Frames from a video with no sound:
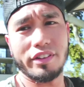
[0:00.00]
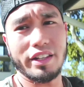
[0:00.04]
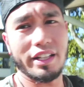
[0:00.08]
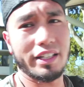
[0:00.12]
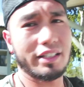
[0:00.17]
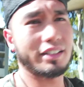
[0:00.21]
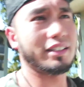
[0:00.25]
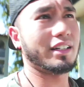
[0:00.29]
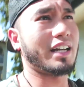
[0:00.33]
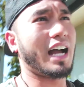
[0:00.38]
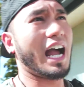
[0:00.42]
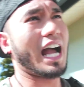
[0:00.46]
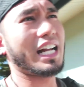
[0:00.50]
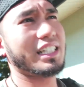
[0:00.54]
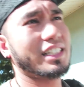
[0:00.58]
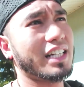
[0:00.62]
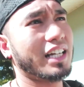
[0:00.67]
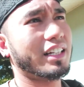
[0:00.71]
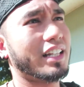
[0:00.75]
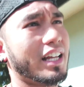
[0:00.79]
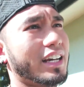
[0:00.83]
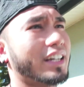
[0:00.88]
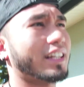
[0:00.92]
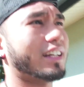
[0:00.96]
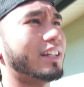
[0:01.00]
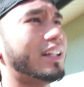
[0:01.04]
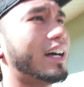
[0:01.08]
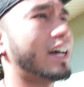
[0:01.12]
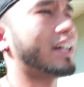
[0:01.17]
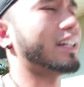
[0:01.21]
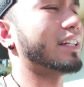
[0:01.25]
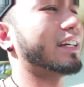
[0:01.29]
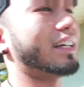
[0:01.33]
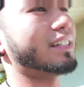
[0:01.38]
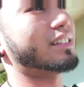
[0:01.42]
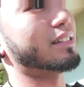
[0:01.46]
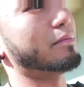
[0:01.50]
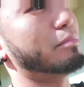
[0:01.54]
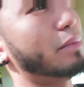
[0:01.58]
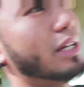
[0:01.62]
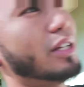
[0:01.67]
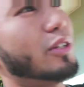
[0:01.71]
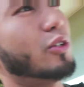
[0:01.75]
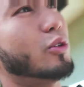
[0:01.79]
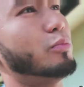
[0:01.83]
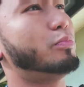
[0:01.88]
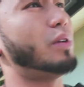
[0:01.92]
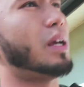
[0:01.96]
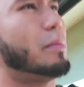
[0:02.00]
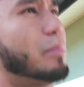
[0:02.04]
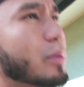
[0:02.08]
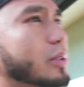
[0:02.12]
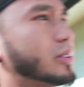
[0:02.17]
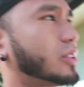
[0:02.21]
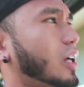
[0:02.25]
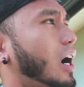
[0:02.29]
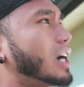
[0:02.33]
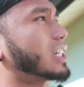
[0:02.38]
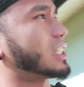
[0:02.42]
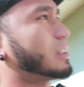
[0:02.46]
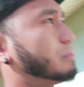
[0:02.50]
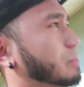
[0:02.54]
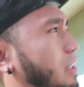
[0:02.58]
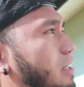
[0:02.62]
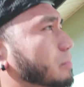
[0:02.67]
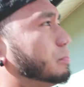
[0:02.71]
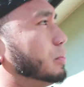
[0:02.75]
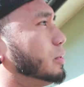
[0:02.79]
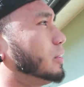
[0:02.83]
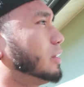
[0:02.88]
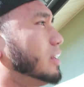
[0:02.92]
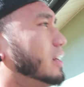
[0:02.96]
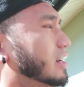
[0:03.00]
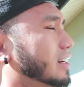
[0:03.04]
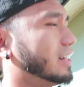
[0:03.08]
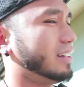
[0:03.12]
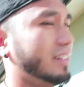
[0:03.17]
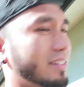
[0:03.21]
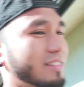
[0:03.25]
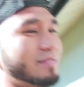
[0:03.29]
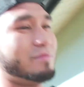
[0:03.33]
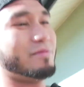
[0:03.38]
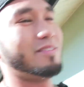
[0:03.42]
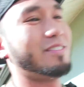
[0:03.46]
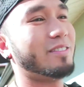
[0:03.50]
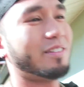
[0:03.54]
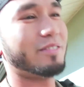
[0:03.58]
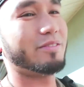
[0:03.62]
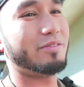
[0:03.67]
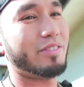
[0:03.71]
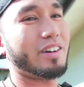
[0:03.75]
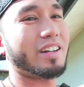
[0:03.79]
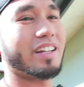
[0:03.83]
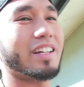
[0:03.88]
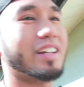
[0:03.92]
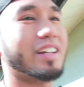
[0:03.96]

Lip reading: thing. Actually, I like it a lot. You get to meet new people, talk to people. Funny